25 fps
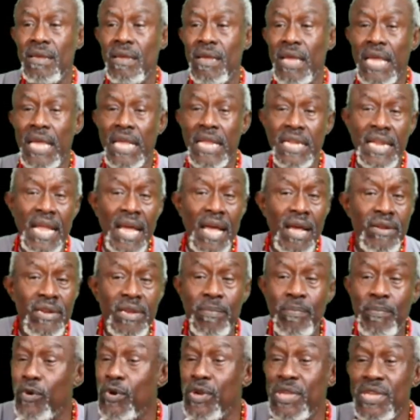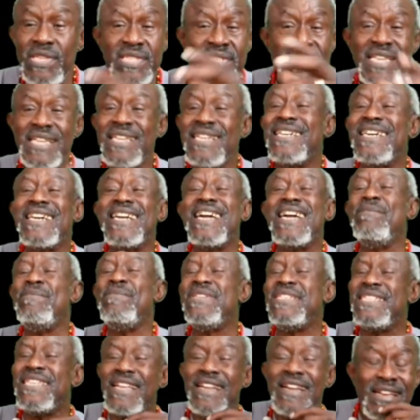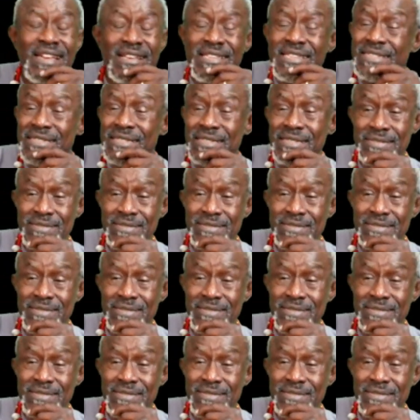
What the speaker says: And now the police still can come and tell us